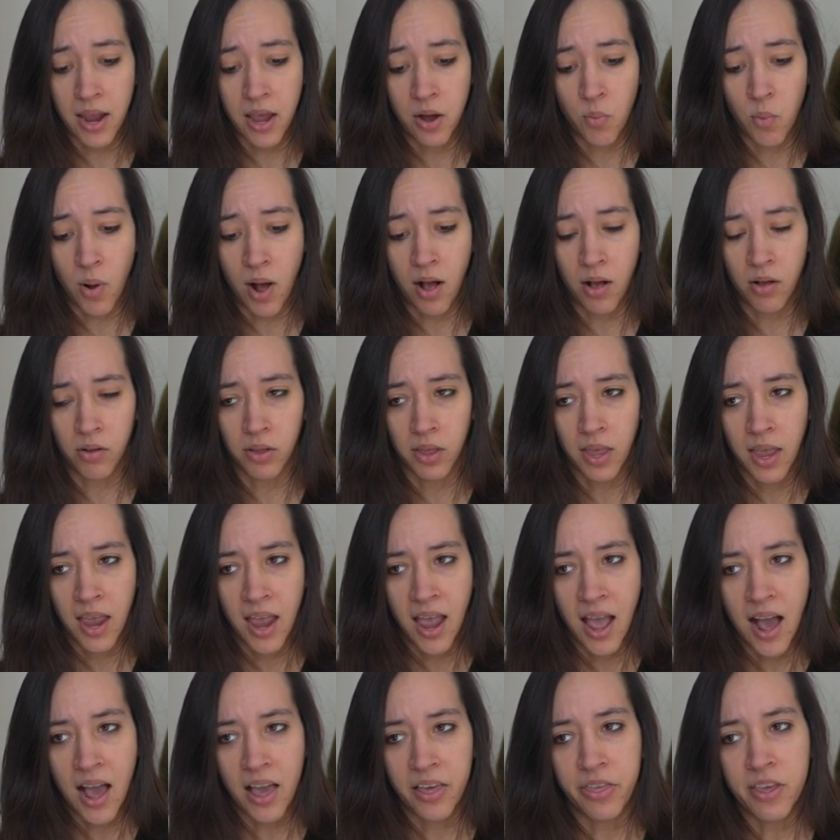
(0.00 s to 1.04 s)
And while
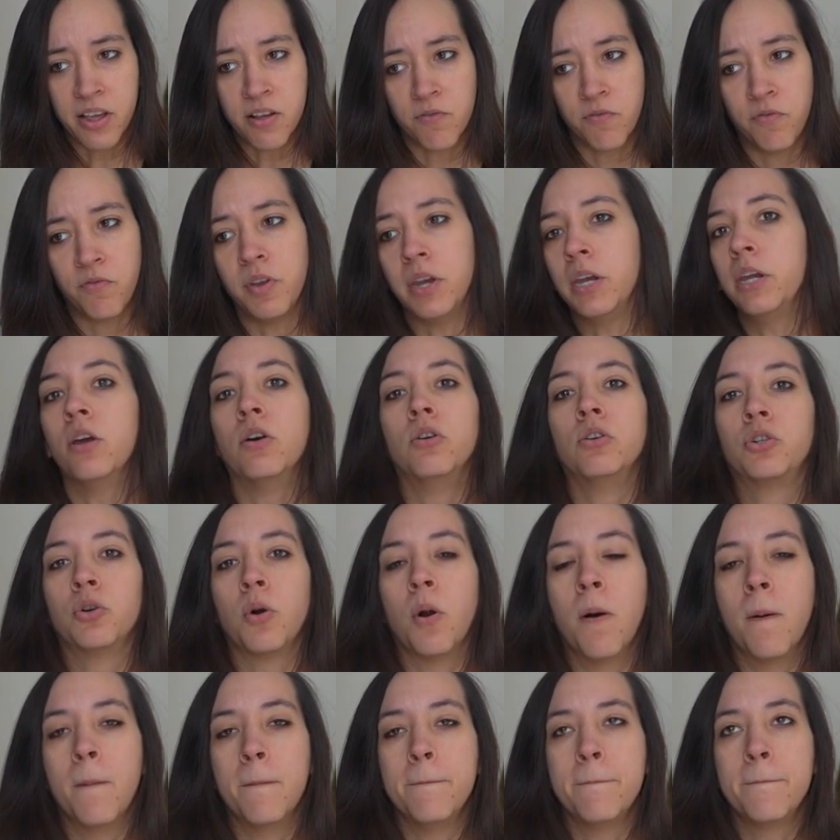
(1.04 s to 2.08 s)
I think
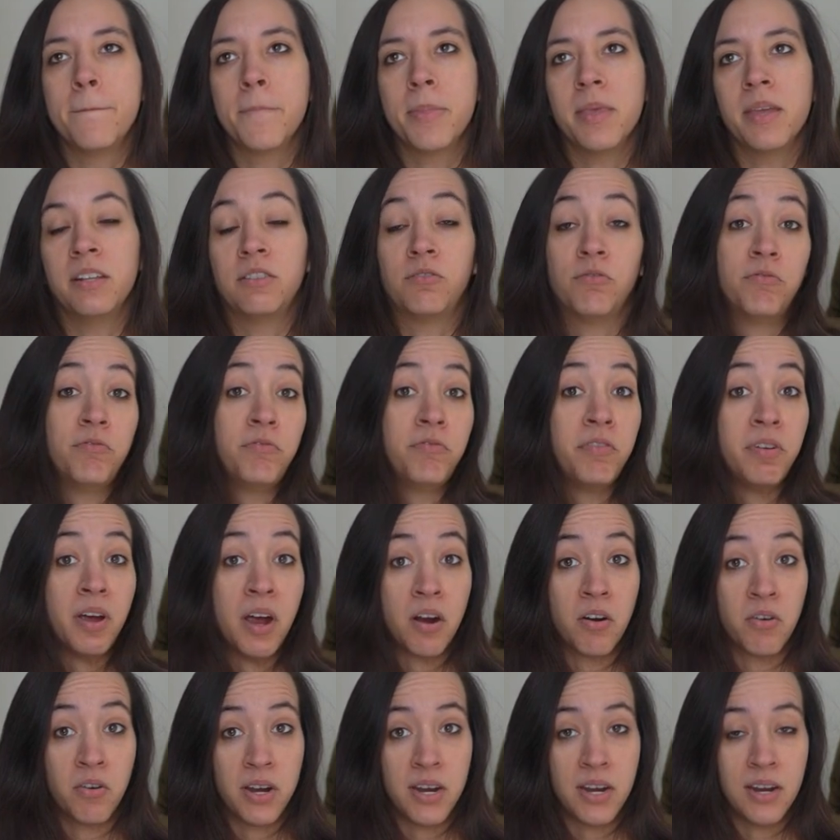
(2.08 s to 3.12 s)
Videodrome is
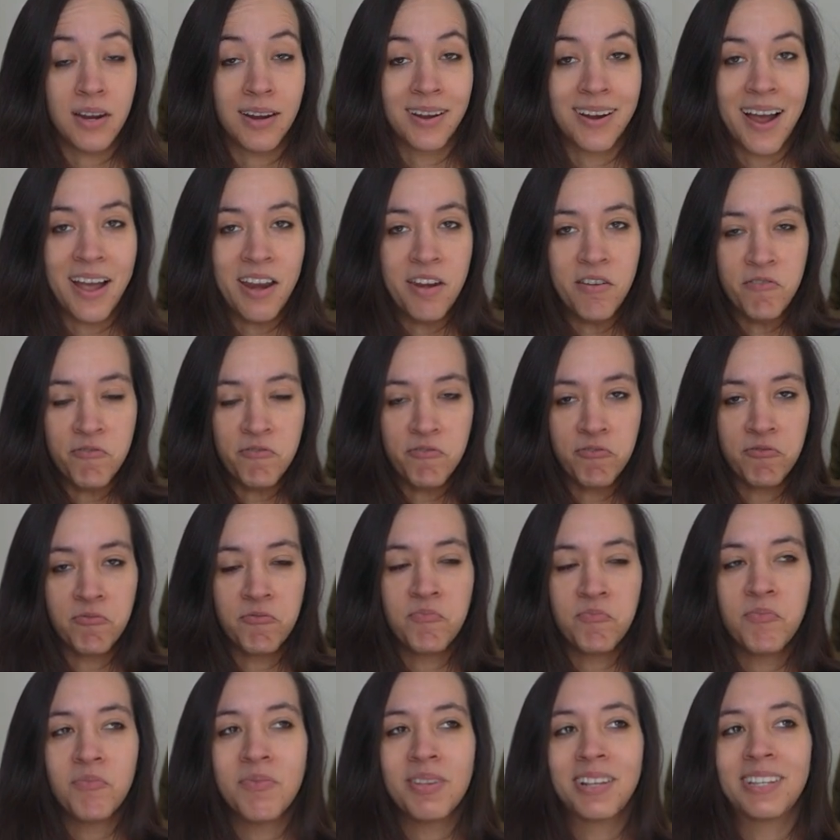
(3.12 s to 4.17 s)
very kind of
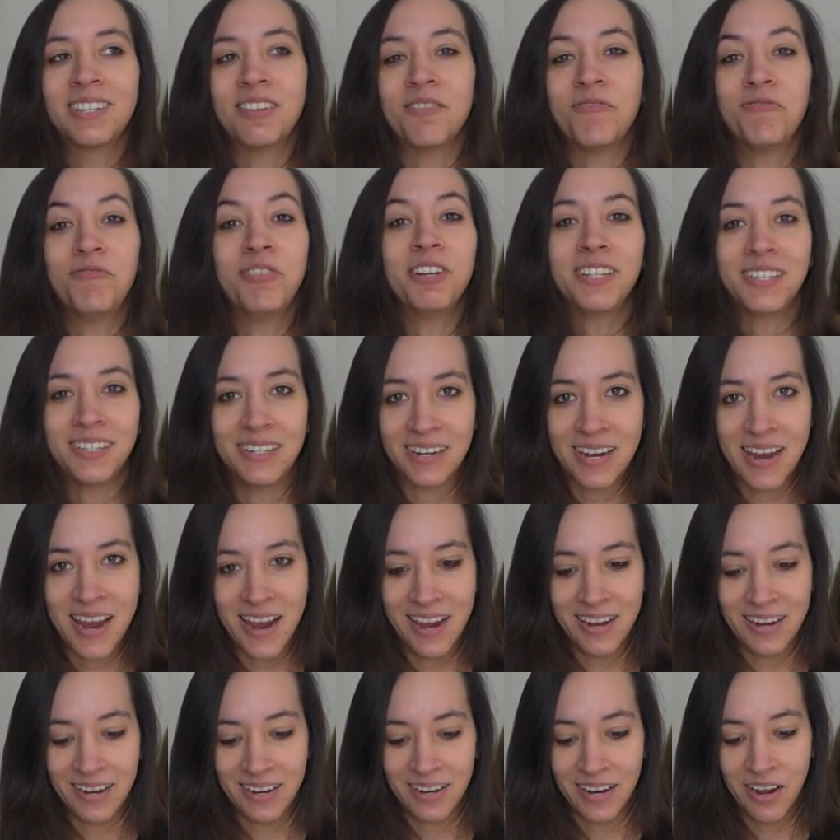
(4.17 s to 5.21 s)

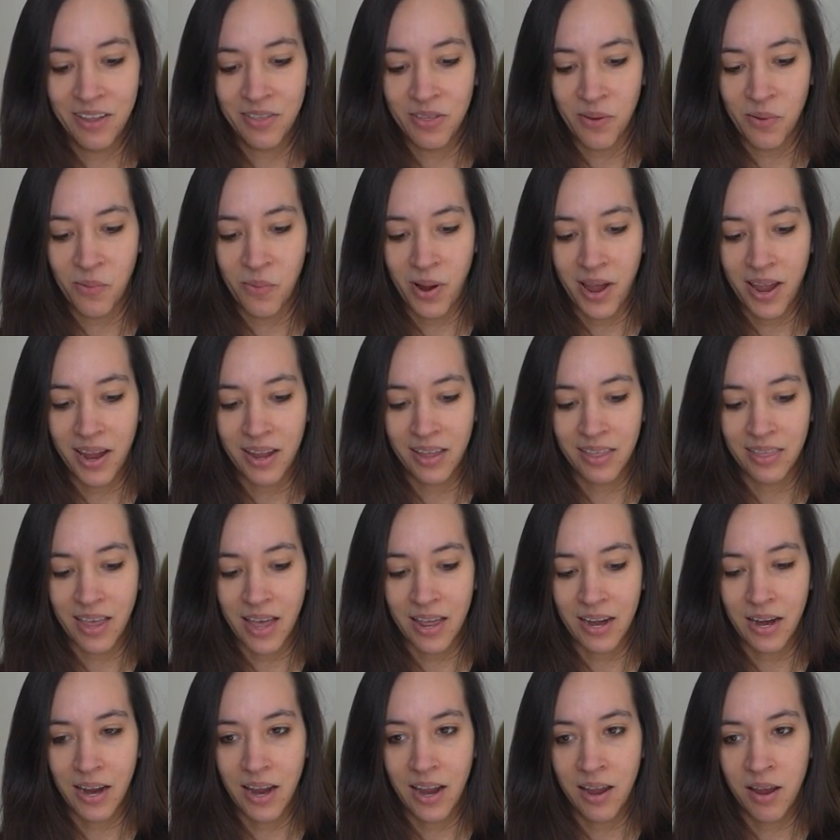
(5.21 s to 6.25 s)
sophisticated in the way
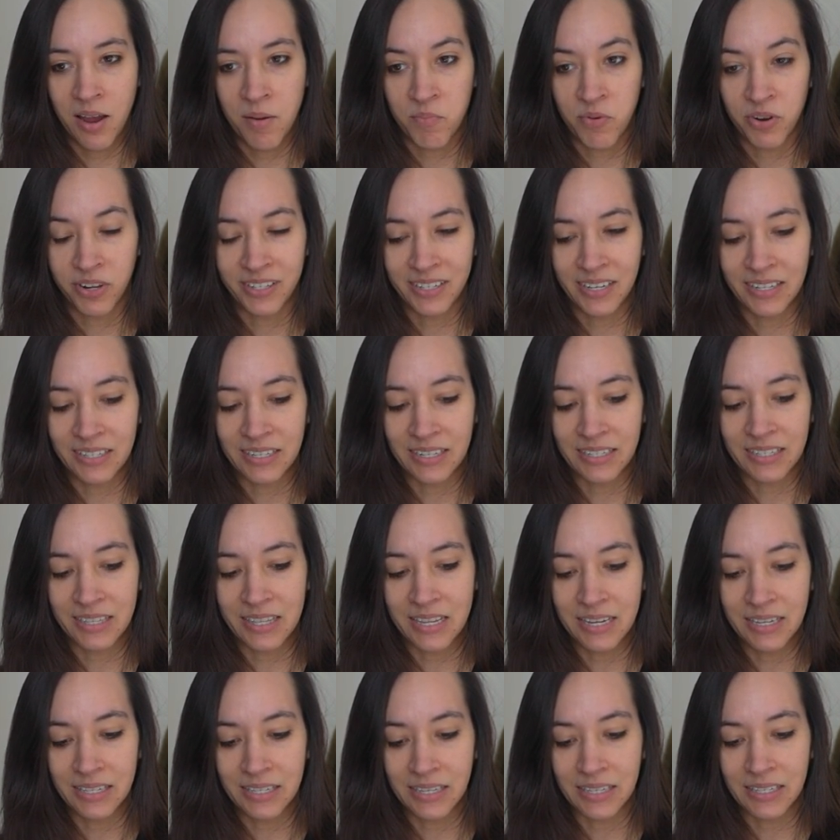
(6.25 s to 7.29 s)
that it presents its
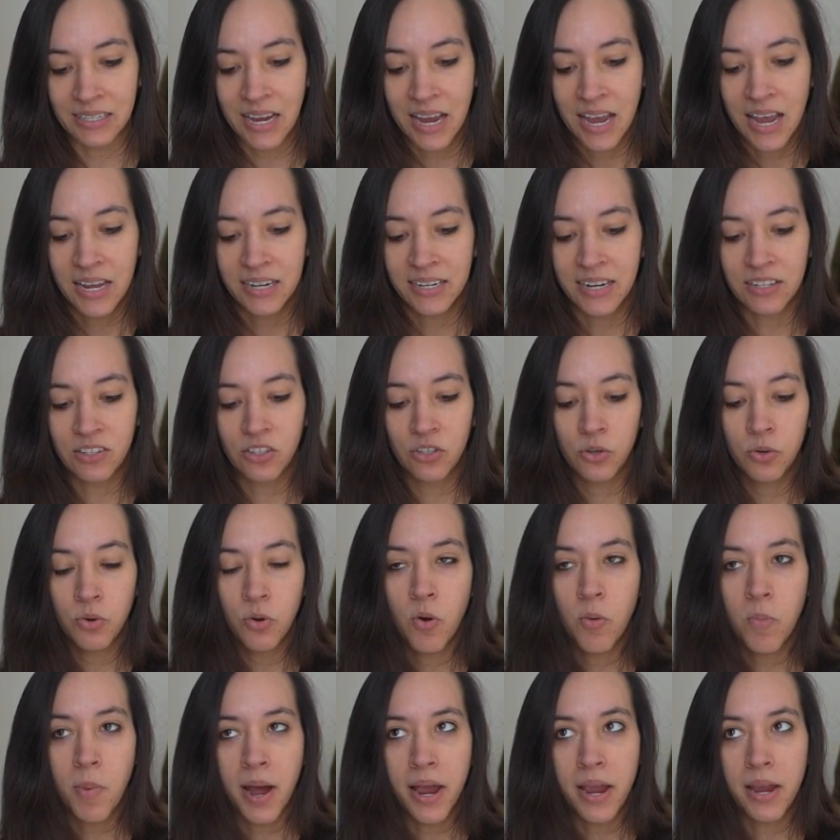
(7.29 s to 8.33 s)
thesis,
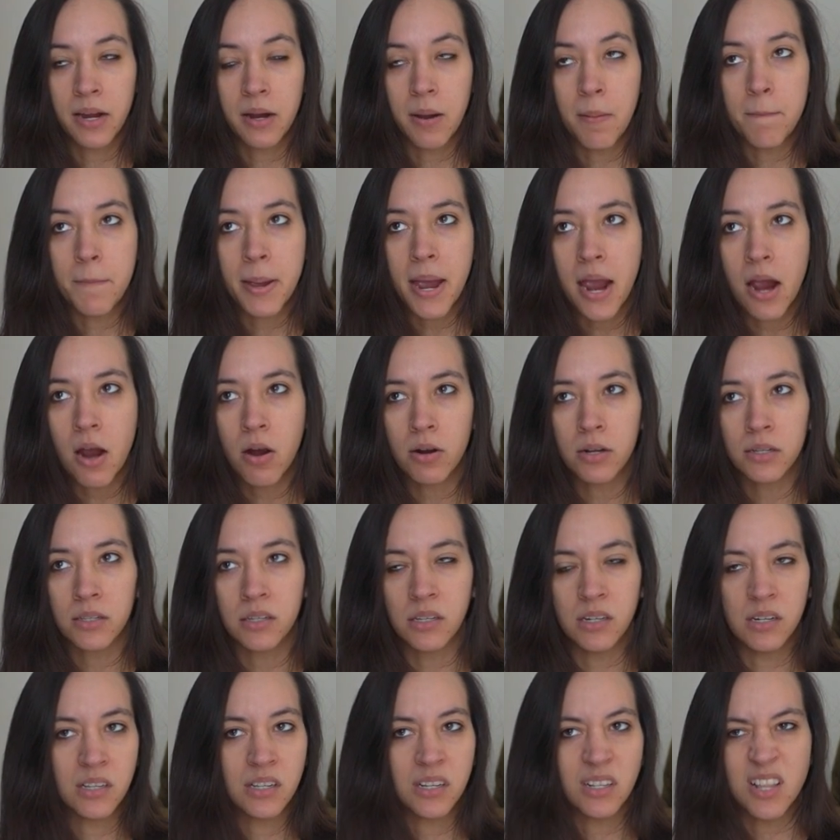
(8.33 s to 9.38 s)
Tetsuo, by
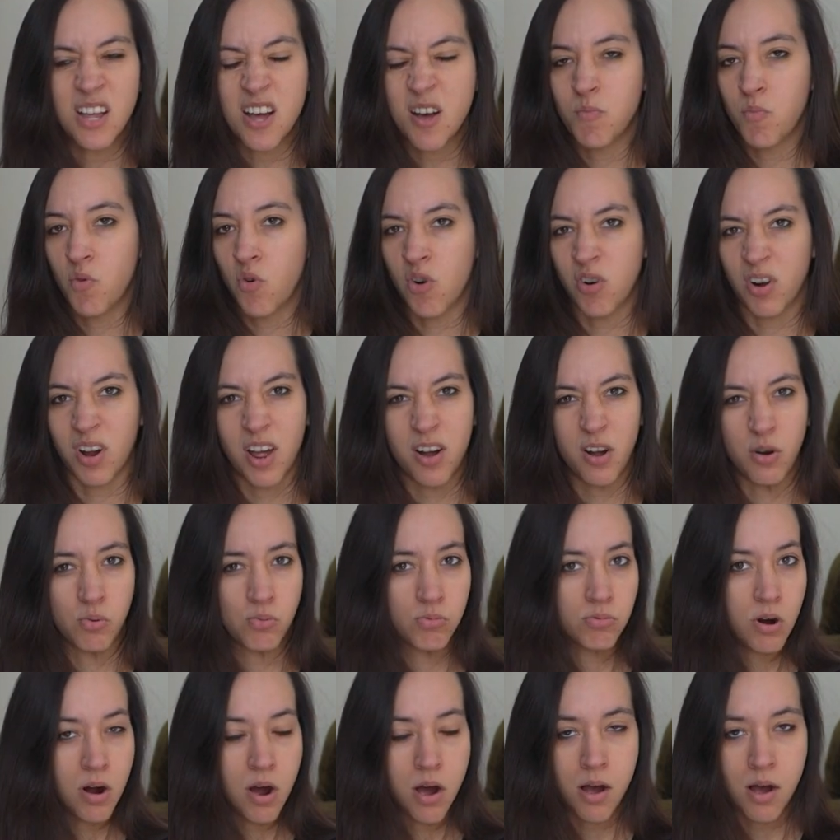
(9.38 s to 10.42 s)
comparison, is a lot more kind
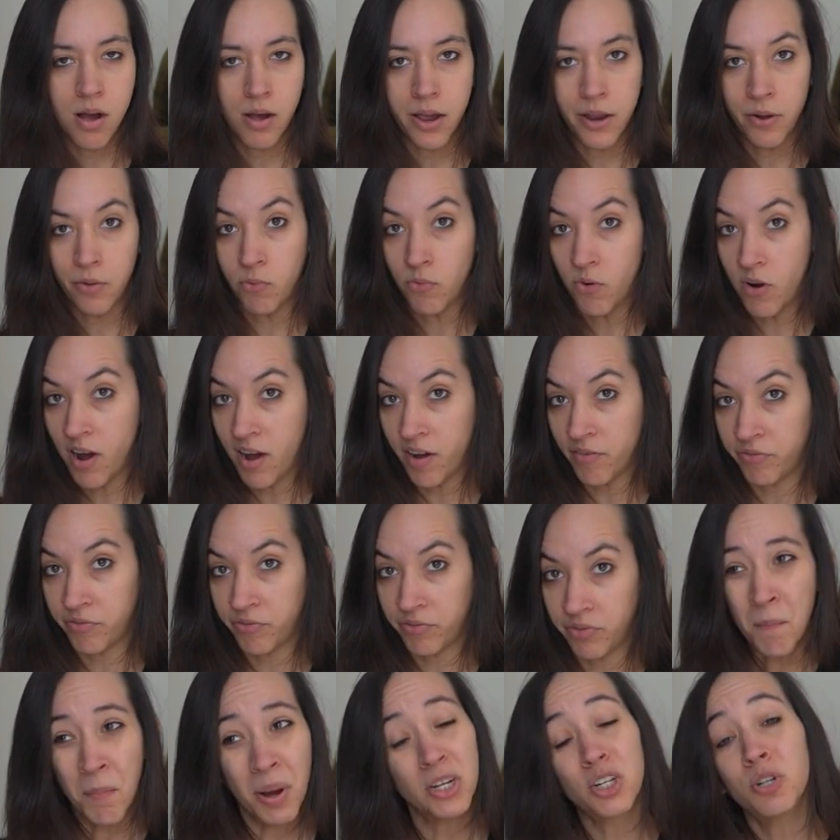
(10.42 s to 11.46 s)
of raw and
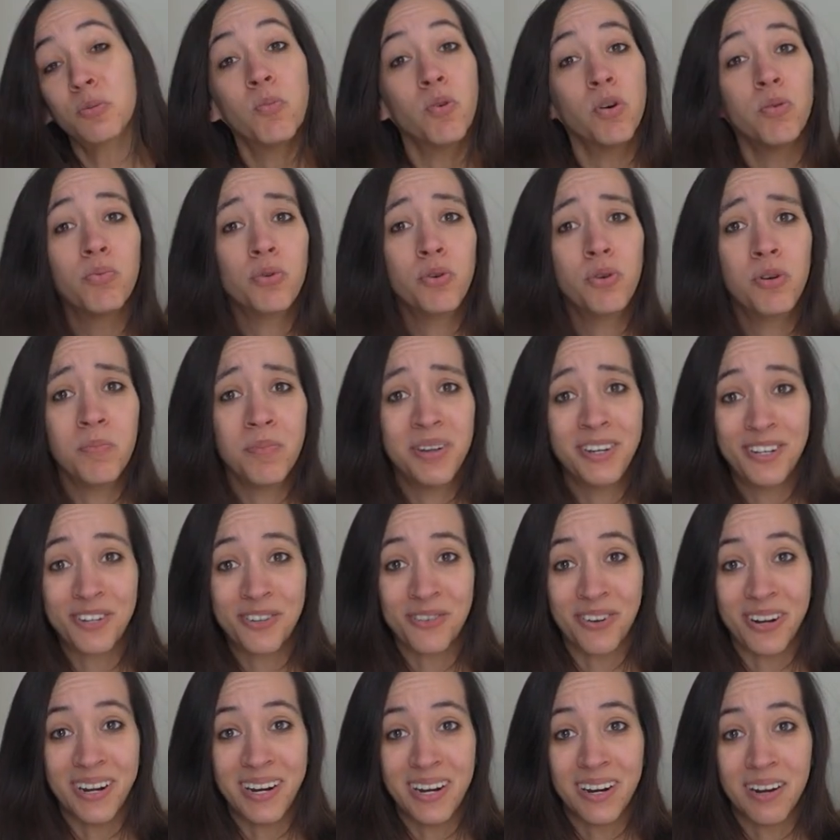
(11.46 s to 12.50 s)
rough, much more
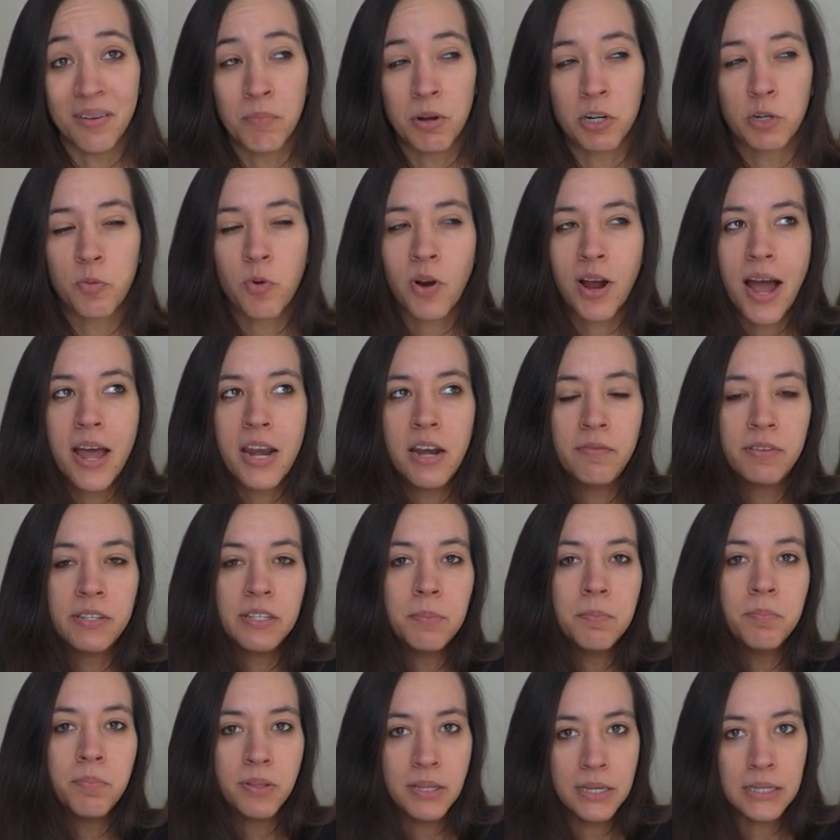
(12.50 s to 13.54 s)
rudimentary, much more kind of
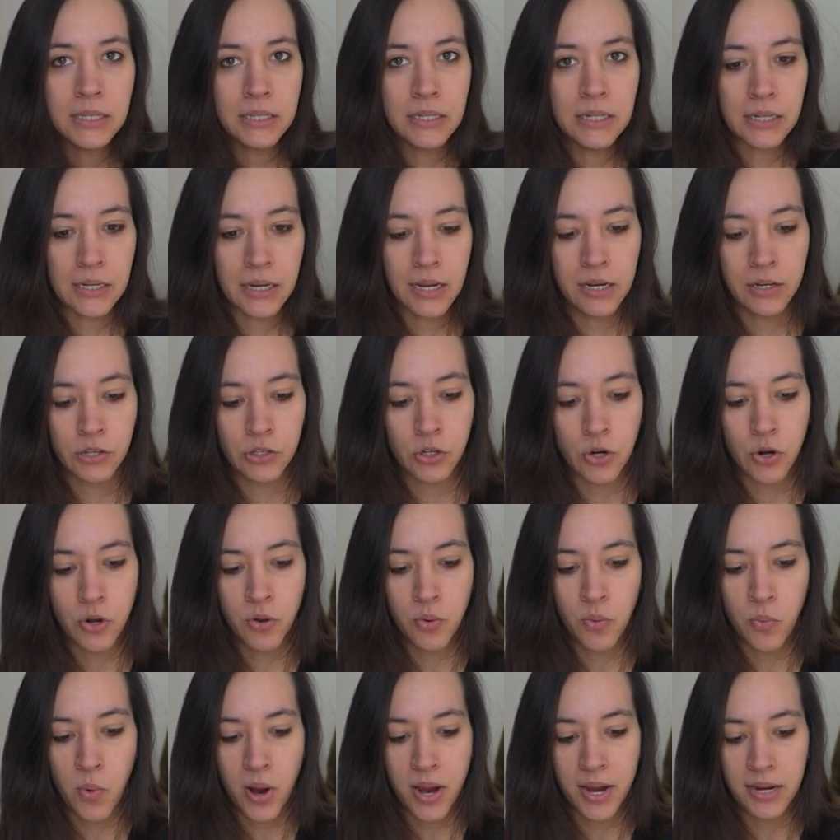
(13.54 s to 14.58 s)
simplistic in
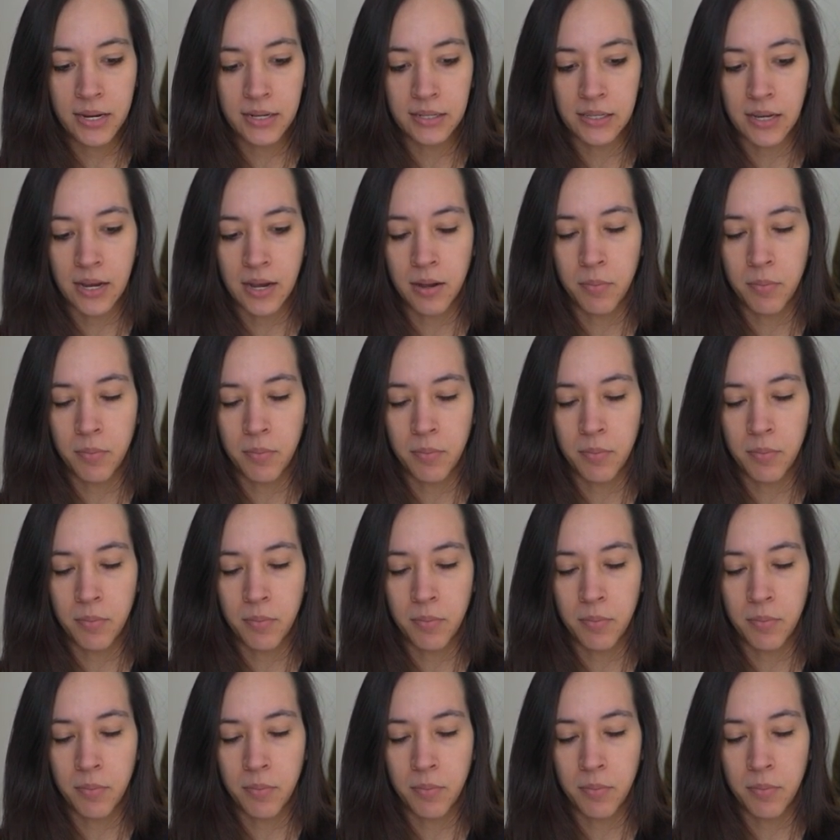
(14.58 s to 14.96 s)
certain ways,